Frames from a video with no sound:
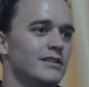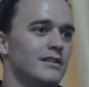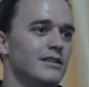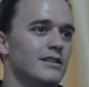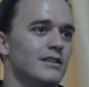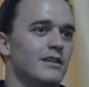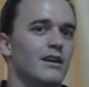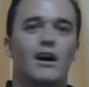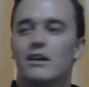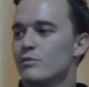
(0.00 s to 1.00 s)
Mm. Yeah.
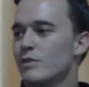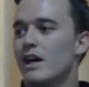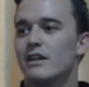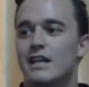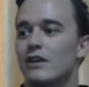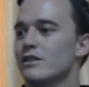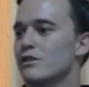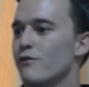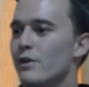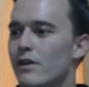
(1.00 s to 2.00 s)
Awesome. God tells us
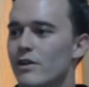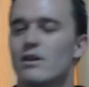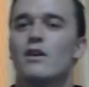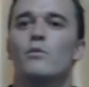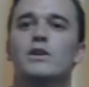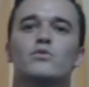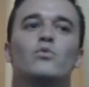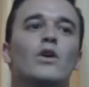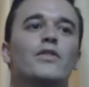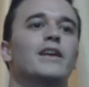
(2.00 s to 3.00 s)
to forgive. What's
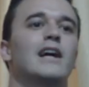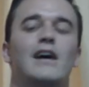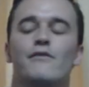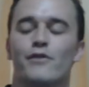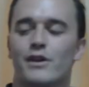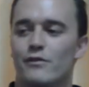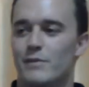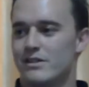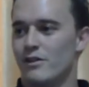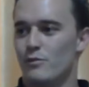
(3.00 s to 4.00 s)
one thing I haven't forgiven
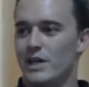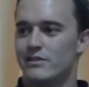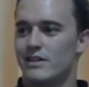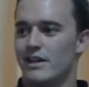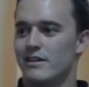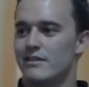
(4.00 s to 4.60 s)
myself about today?